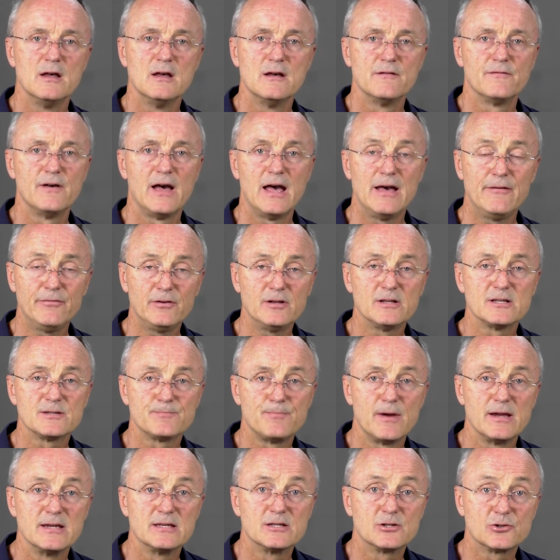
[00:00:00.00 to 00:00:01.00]
For
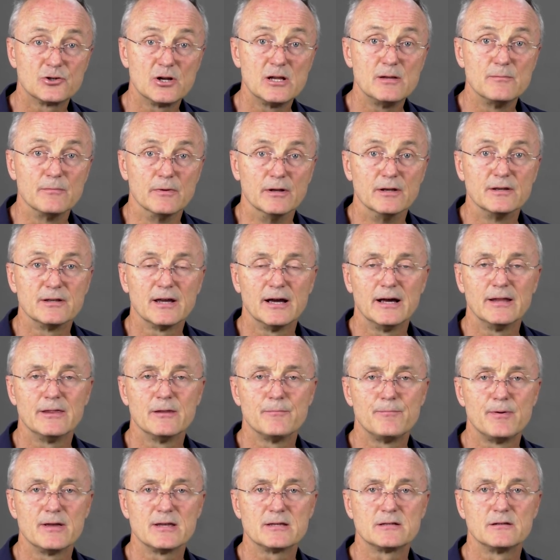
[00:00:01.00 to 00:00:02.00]
evidence-based treatment and the
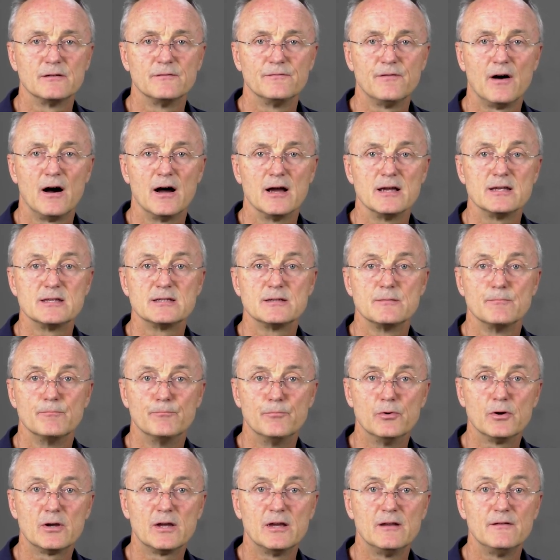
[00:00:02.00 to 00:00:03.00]
best advice,
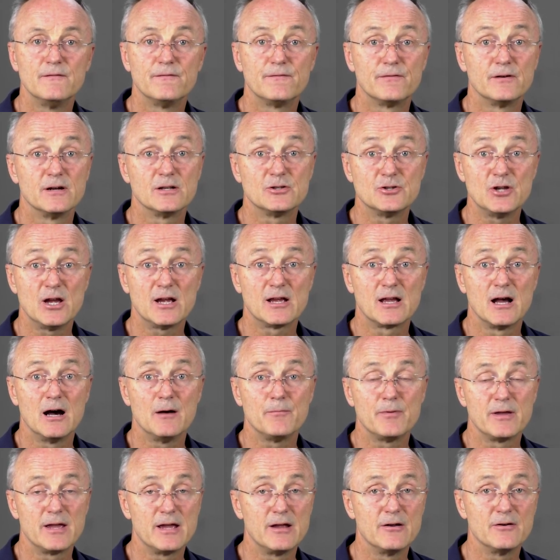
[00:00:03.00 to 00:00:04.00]
book in for a
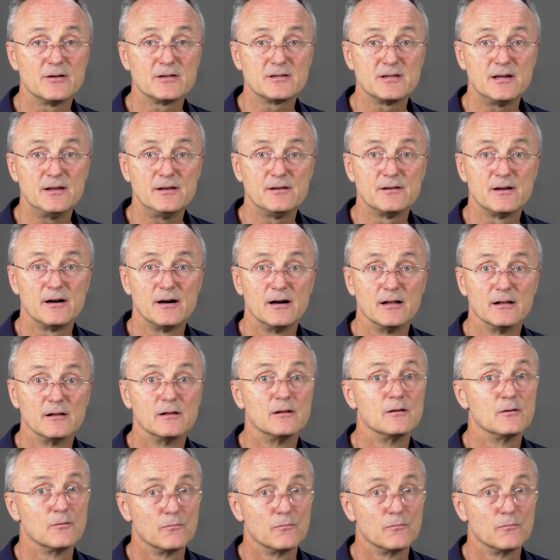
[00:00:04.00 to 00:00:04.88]
checkup here at Sundial.